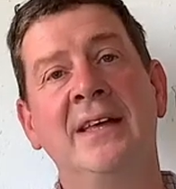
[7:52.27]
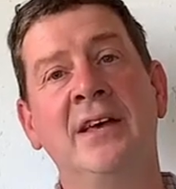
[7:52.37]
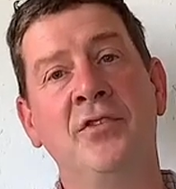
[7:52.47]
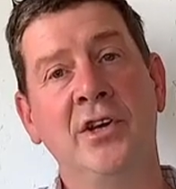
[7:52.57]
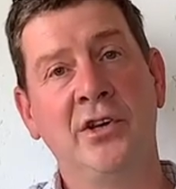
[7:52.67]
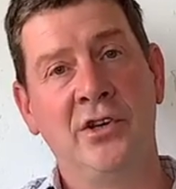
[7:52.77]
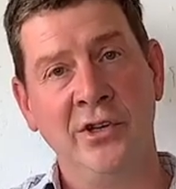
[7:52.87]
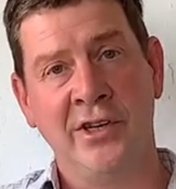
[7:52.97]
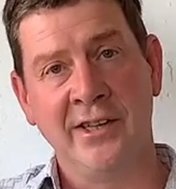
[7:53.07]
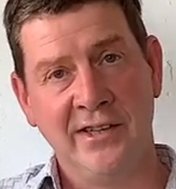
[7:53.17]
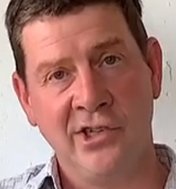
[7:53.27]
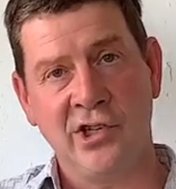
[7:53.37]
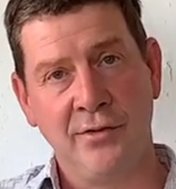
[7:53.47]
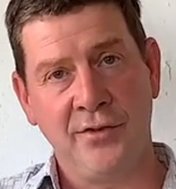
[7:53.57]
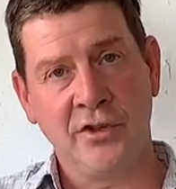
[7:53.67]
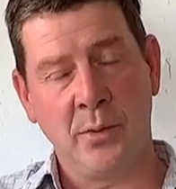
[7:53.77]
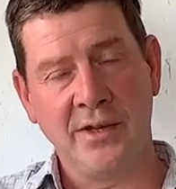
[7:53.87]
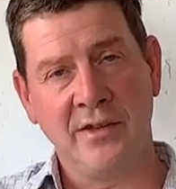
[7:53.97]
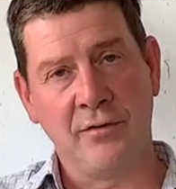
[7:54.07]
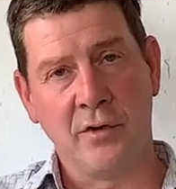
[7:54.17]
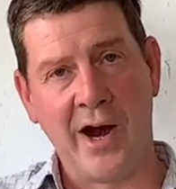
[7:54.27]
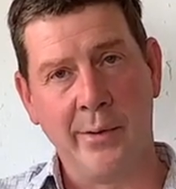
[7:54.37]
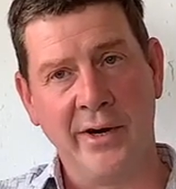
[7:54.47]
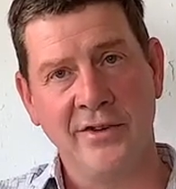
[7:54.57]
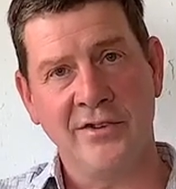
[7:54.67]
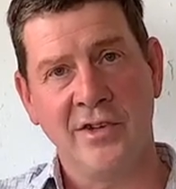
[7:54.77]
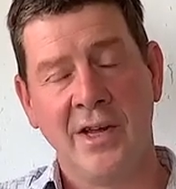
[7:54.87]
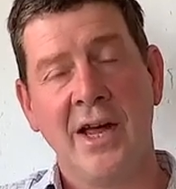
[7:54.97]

given a good condition for twenty-four hours,